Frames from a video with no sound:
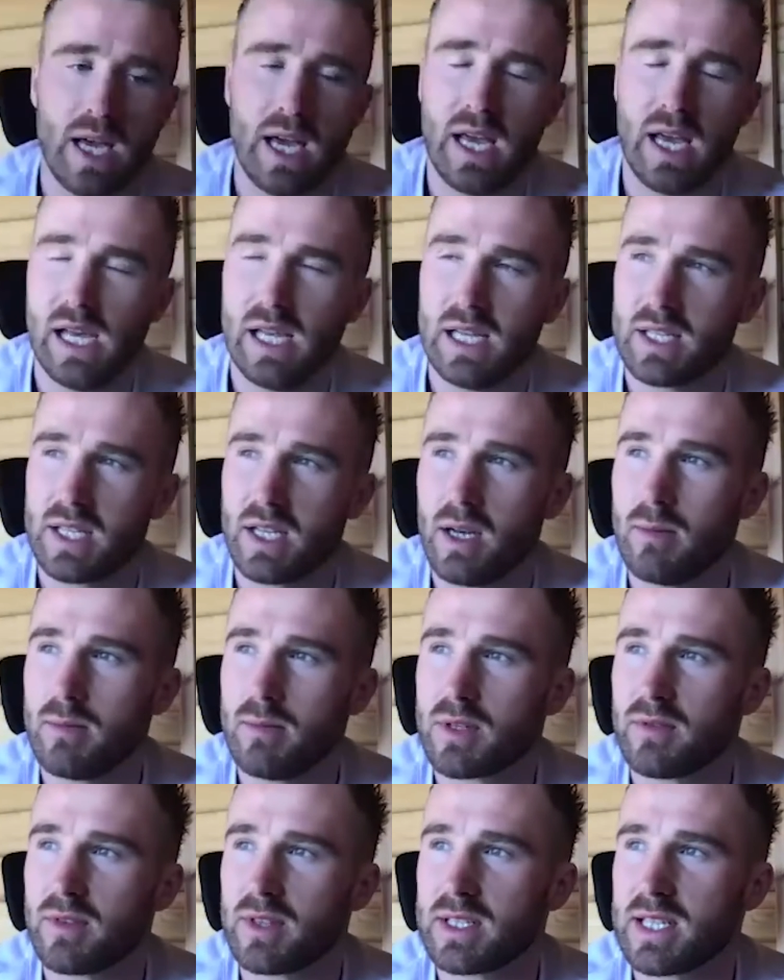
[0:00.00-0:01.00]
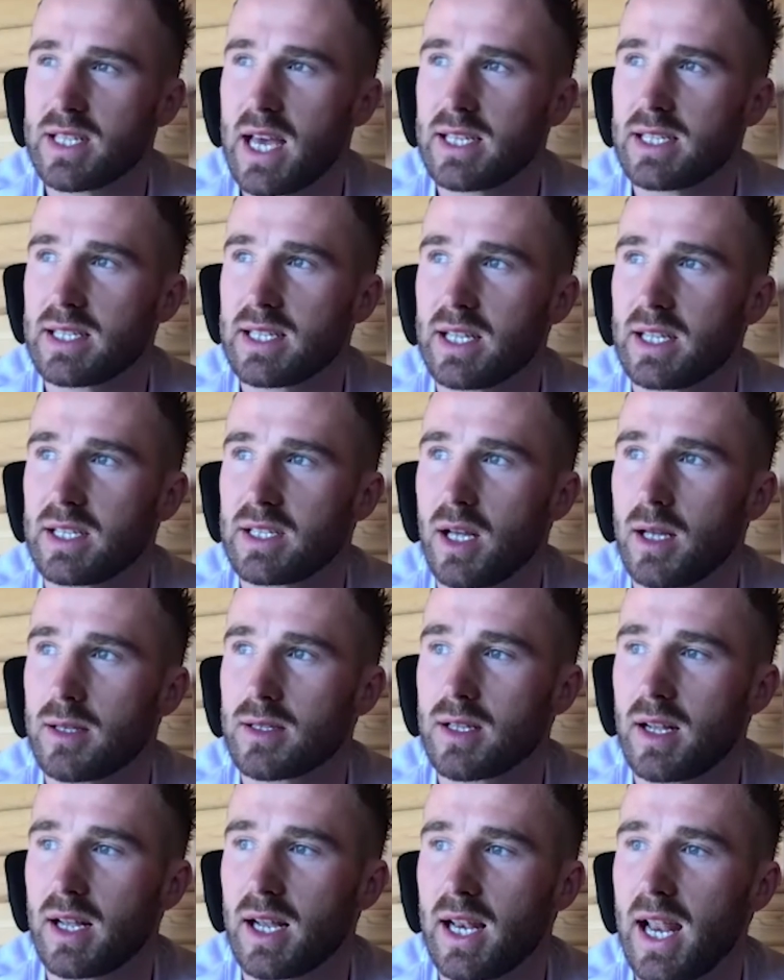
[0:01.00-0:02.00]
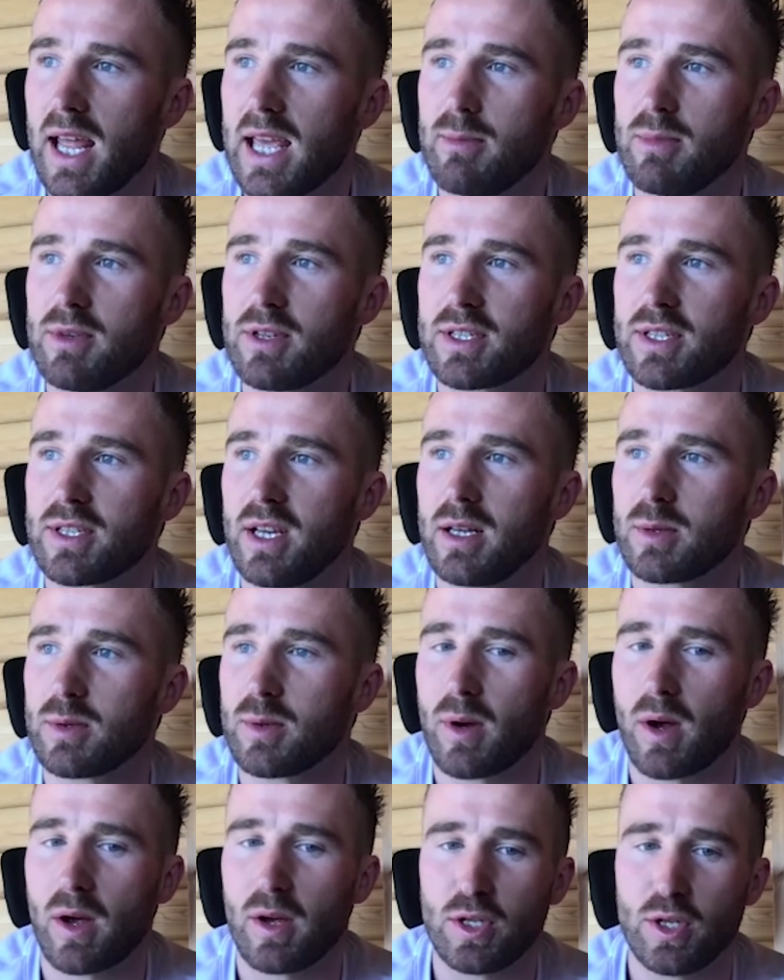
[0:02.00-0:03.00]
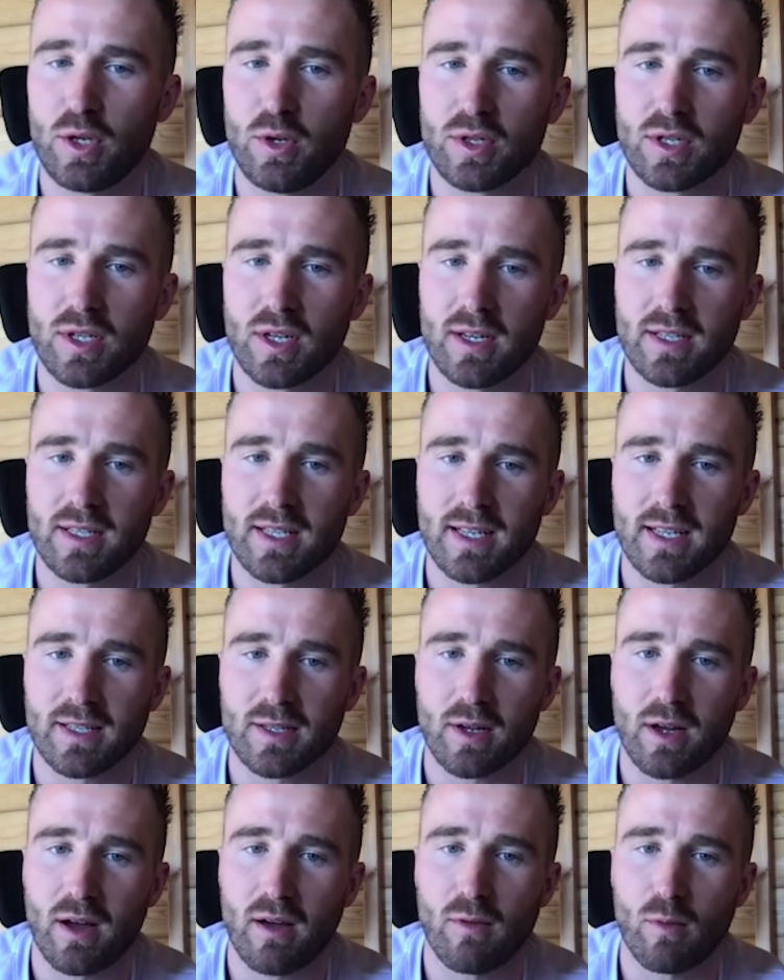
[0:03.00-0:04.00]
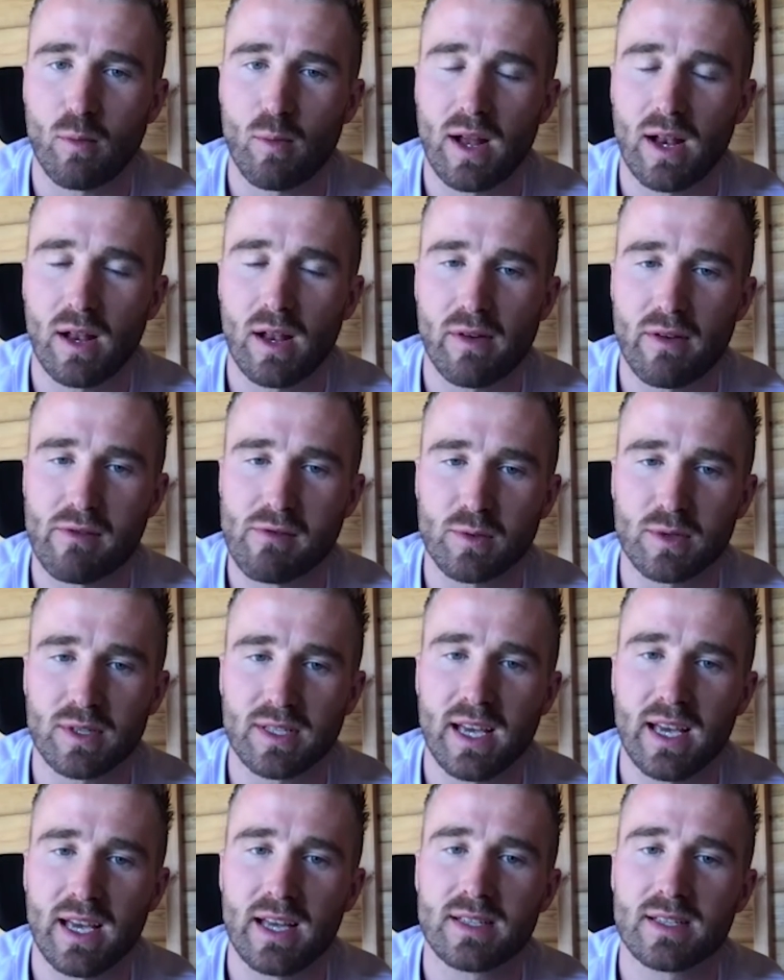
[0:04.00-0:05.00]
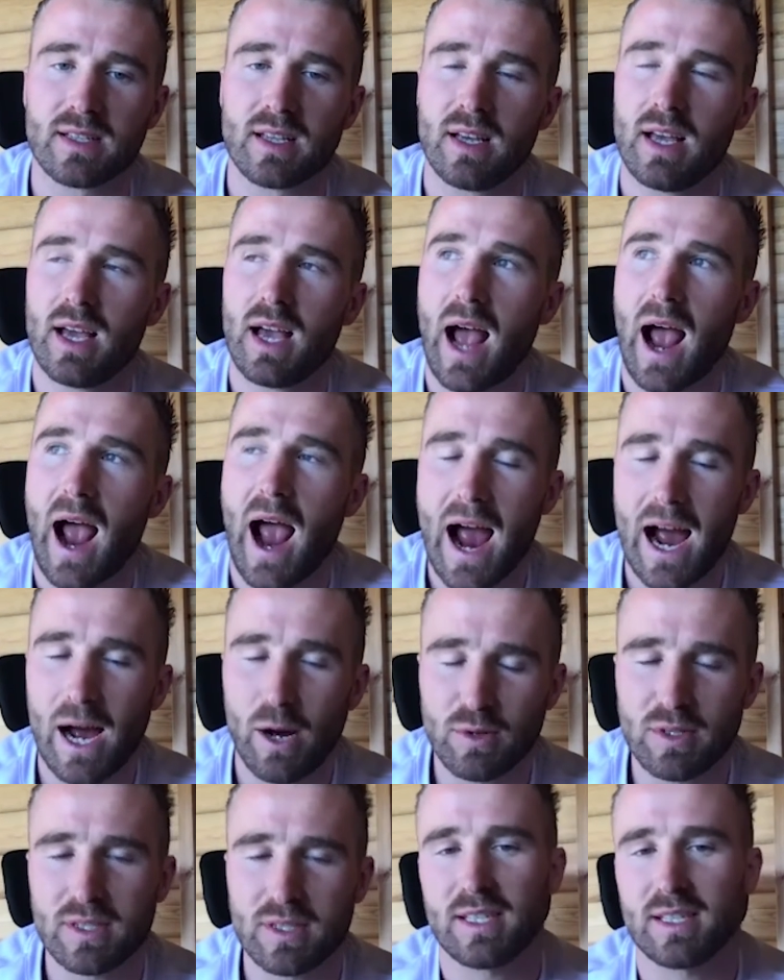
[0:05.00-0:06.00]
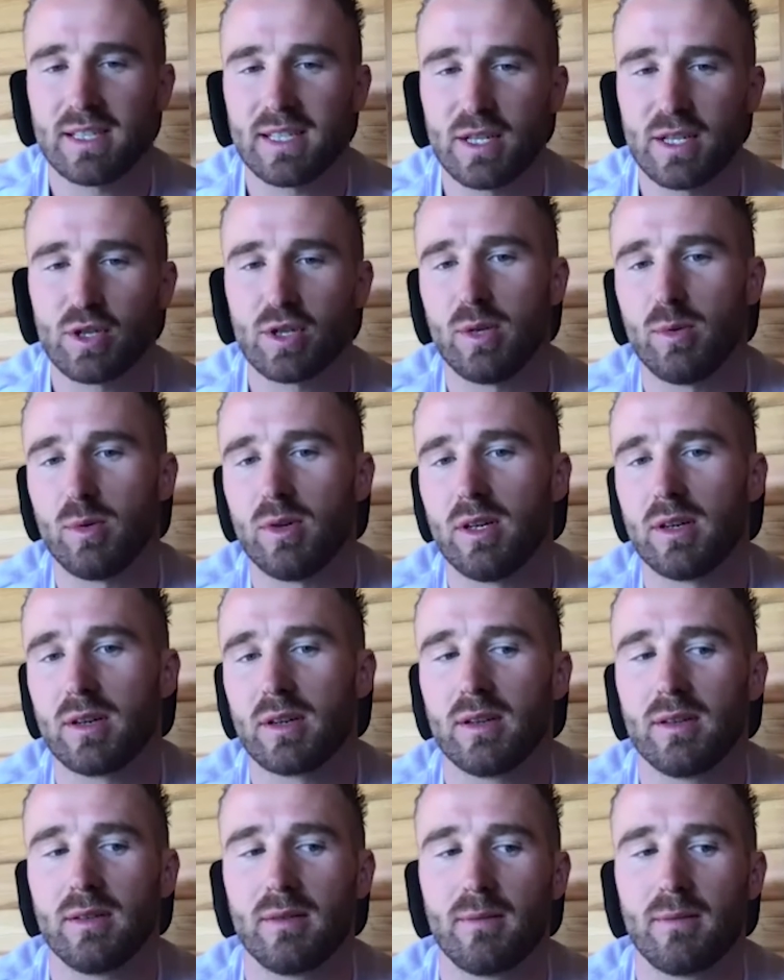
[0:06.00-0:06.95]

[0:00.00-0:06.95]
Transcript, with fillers: in terms of the testing, in terms of like layman's terms, we're going too sciencey because it go over well over everyone's heads. How does it essentially work?